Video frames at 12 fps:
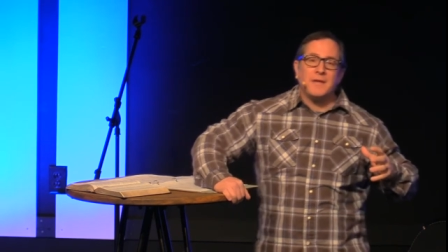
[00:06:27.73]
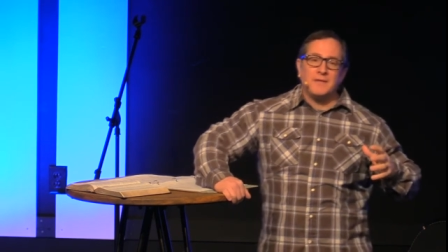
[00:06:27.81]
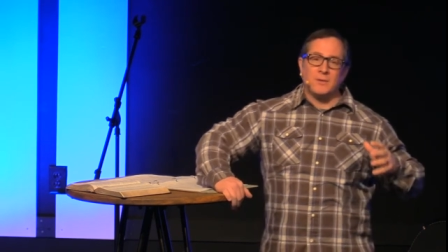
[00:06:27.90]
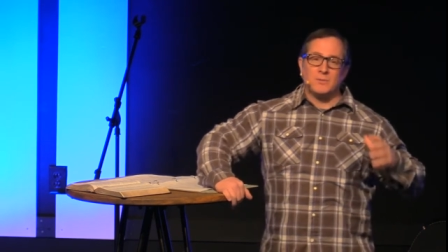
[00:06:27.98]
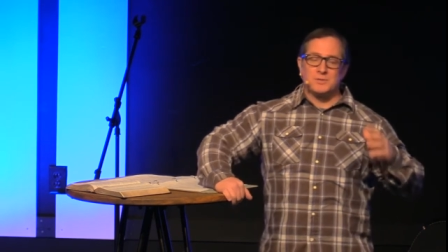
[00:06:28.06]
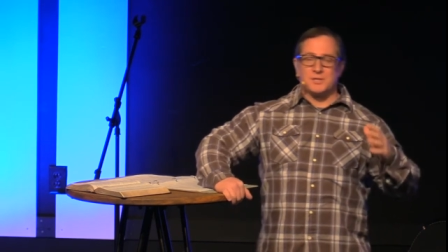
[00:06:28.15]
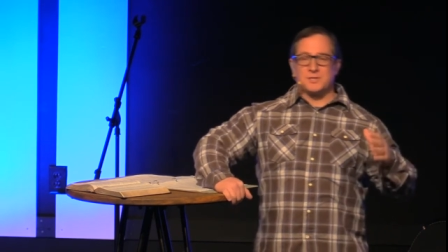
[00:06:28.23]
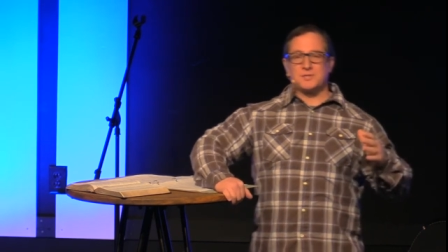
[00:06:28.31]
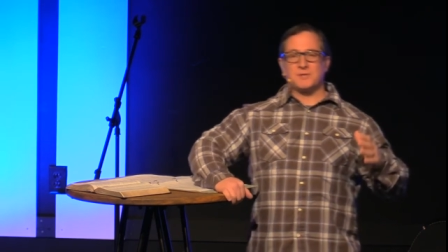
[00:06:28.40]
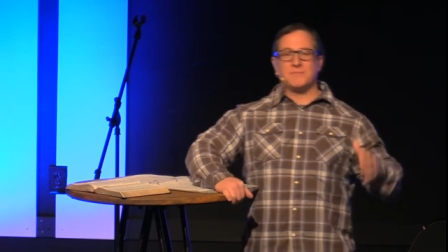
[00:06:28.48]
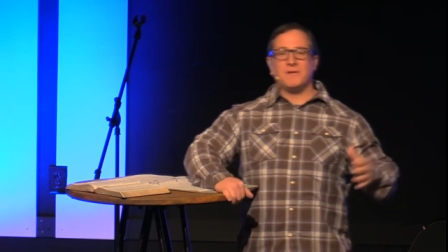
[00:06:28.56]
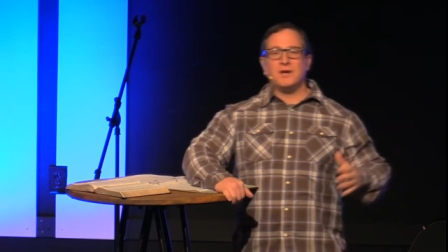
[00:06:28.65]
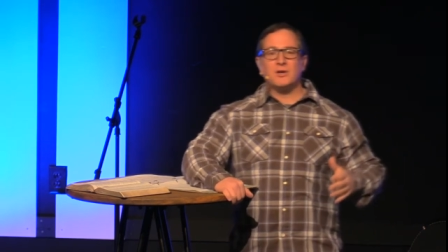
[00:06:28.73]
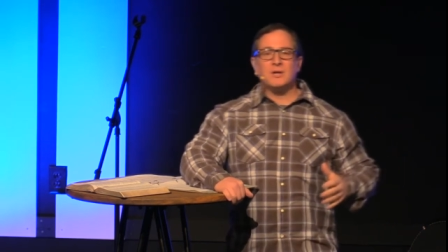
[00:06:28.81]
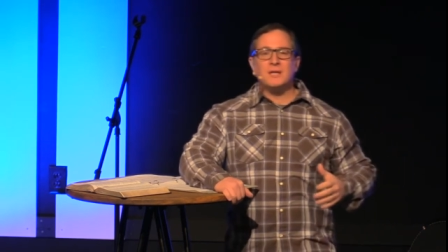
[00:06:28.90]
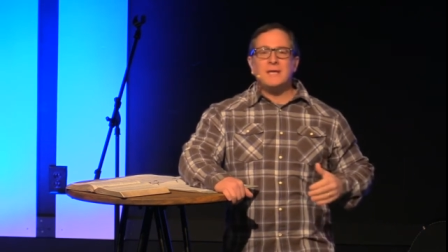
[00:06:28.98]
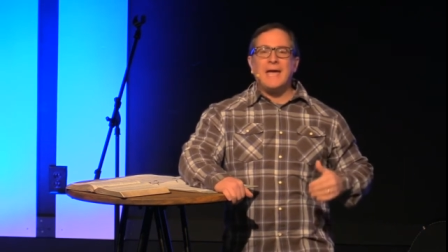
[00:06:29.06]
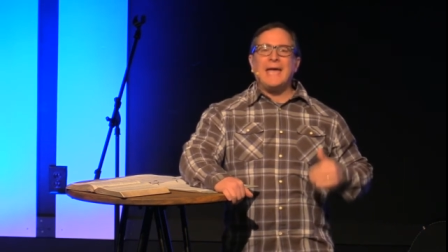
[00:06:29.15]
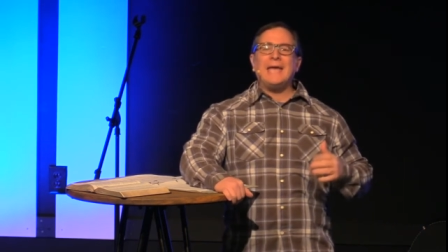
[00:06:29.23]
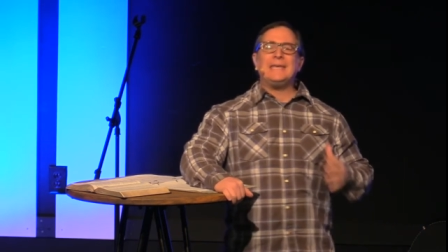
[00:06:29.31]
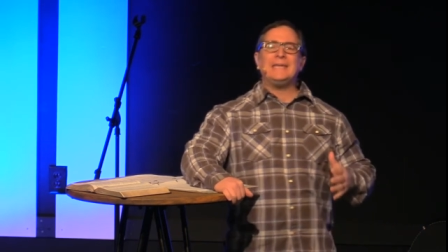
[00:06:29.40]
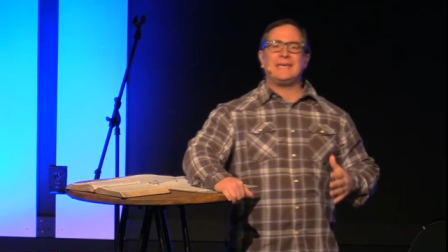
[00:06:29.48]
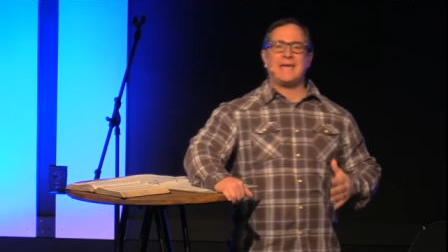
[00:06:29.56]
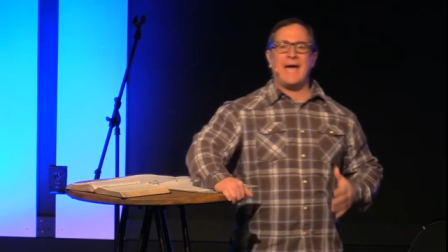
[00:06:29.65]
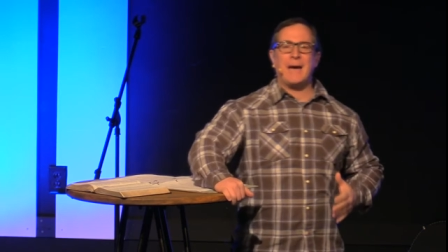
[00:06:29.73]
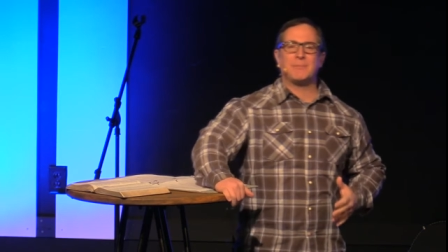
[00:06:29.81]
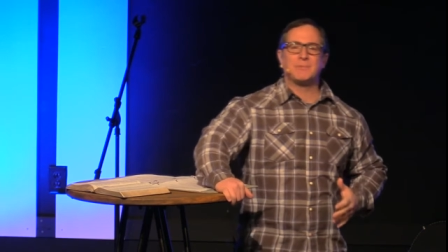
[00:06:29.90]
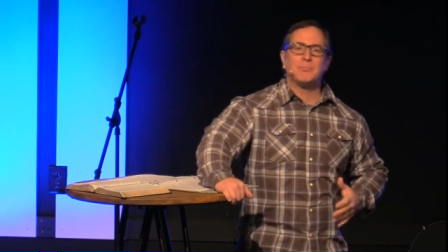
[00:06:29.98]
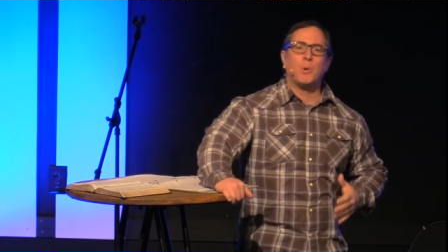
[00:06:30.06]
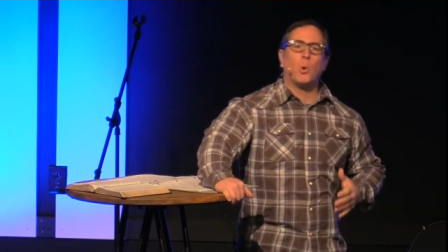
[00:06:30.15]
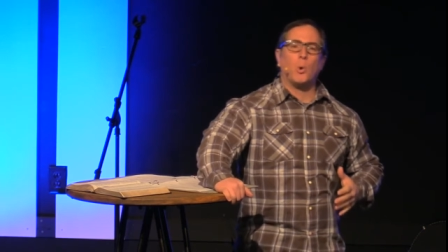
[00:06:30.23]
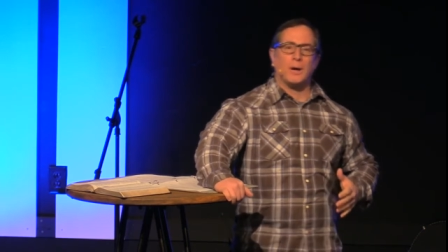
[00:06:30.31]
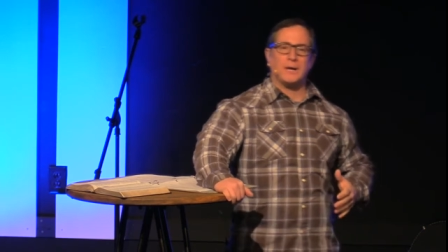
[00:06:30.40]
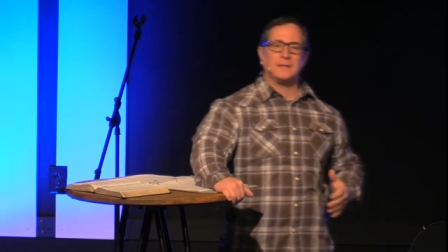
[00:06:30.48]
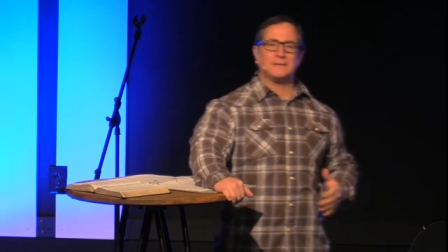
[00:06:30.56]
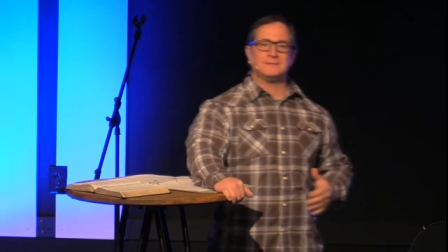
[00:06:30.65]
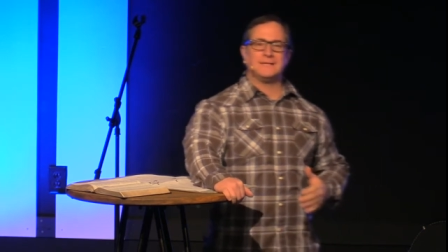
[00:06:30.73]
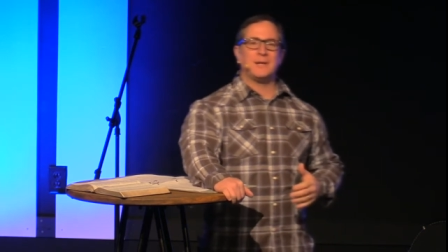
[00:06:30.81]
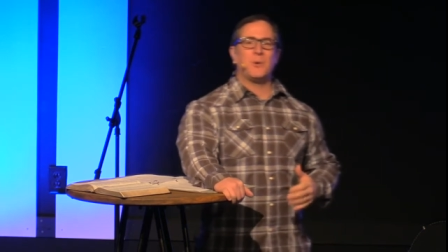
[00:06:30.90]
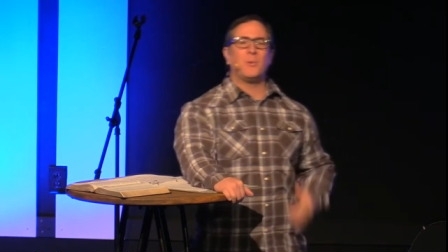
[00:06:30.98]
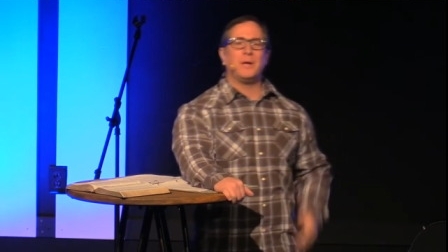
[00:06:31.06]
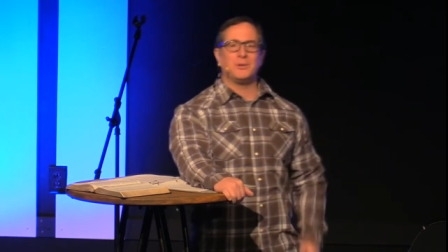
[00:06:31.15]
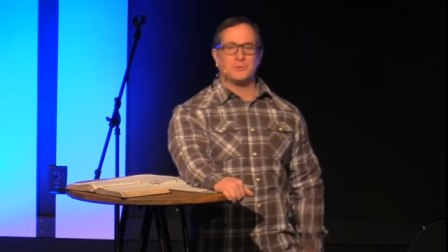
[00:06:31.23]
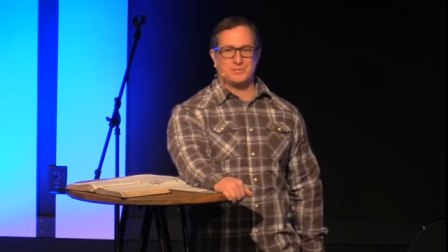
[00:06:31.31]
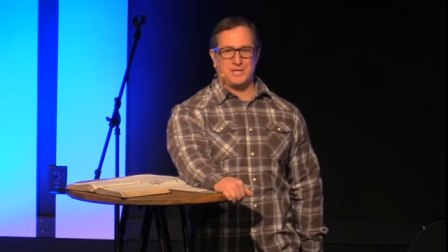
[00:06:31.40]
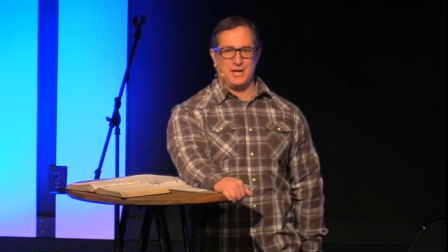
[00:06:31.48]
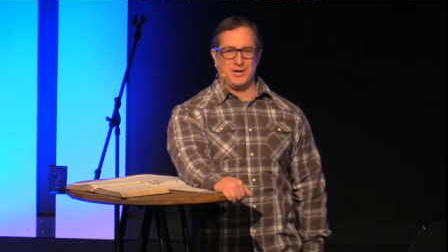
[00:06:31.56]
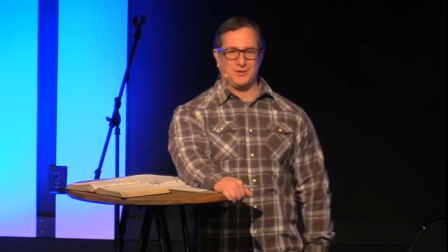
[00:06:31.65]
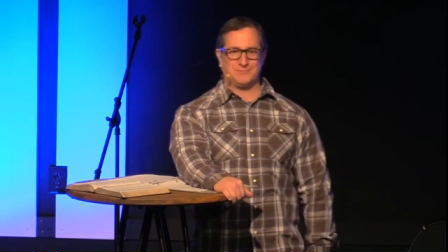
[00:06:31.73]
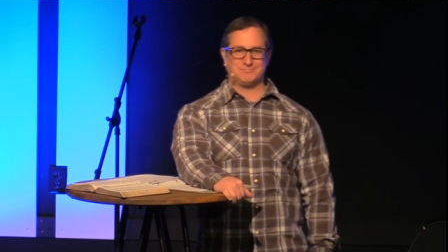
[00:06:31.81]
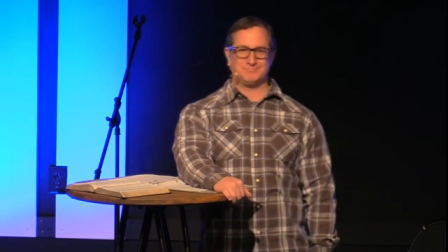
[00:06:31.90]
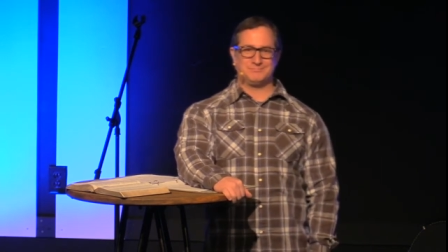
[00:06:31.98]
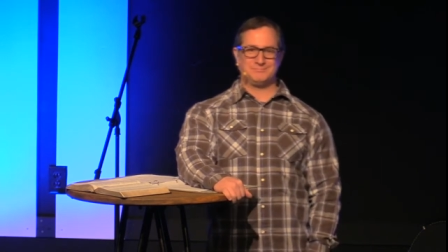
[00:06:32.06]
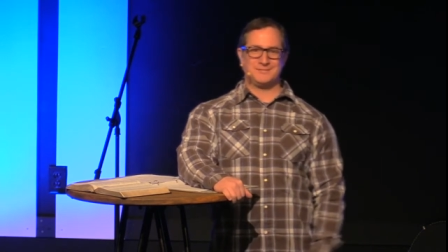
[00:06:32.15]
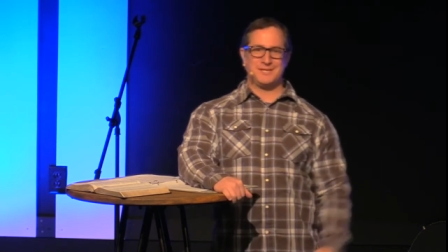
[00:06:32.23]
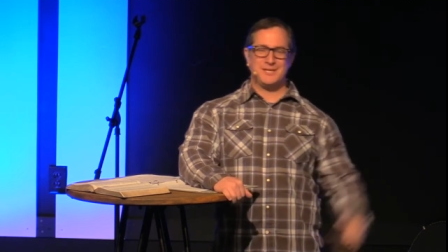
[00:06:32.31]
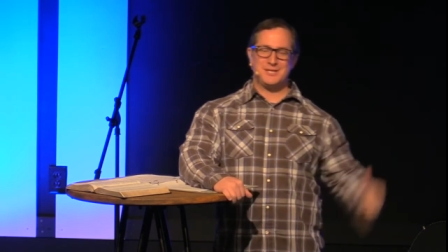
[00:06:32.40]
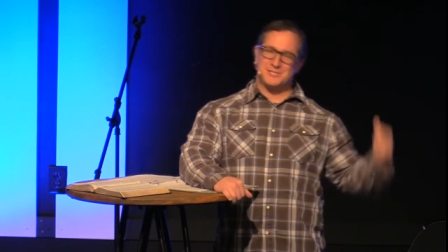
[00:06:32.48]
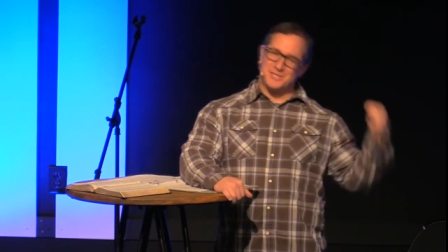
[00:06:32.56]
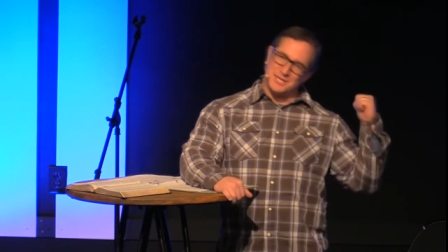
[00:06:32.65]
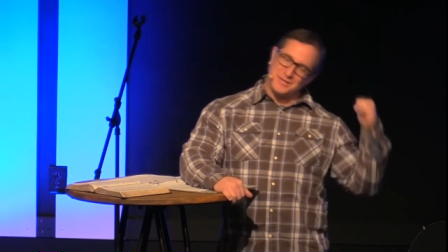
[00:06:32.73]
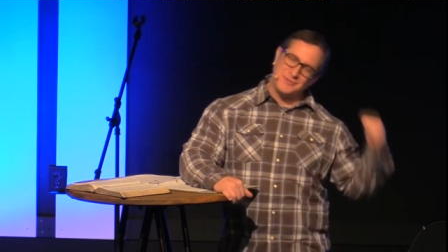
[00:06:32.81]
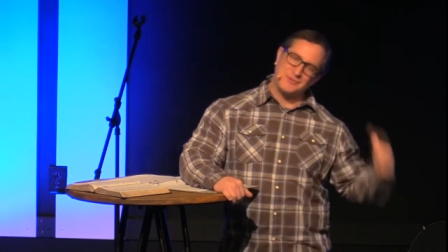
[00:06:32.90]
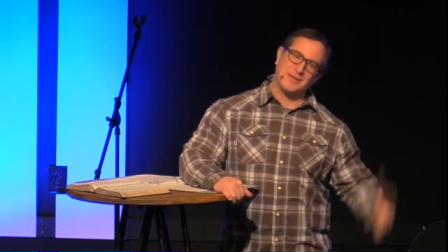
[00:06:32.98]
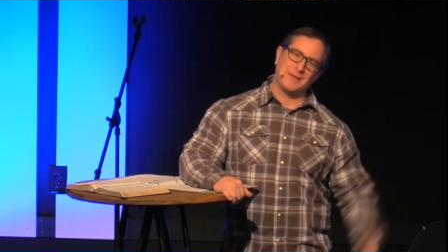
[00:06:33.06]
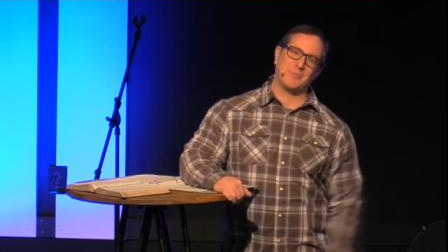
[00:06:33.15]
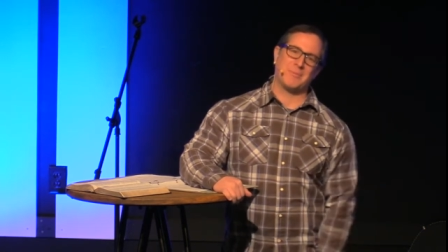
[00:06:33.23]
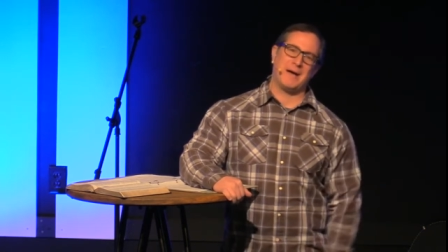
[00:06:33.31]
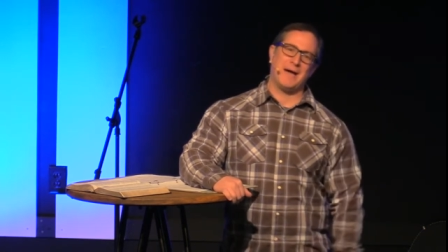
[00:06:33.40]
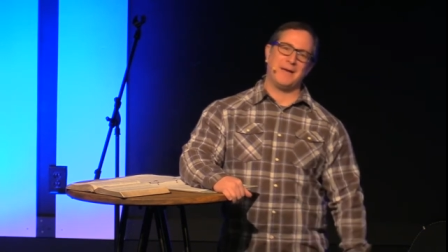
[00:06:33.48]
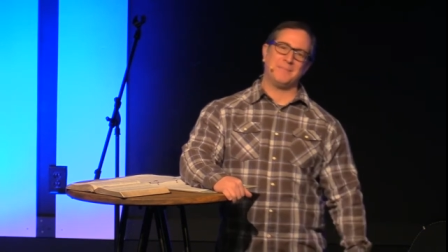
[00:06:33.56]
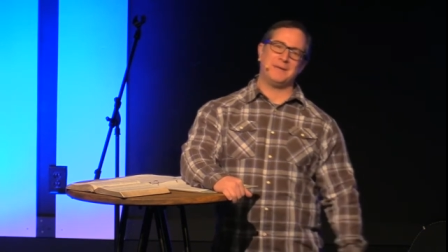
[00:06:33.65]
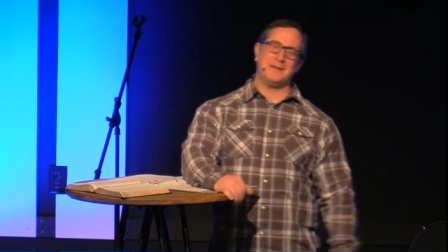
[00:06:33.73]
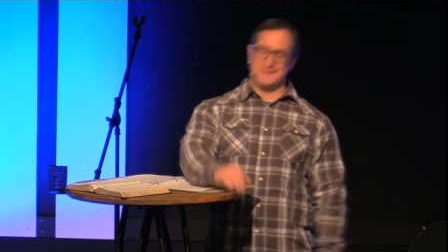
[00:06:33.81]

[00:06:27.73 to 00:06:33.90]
And there was a severely handicapped boy in a wheelchair sitting at the table behind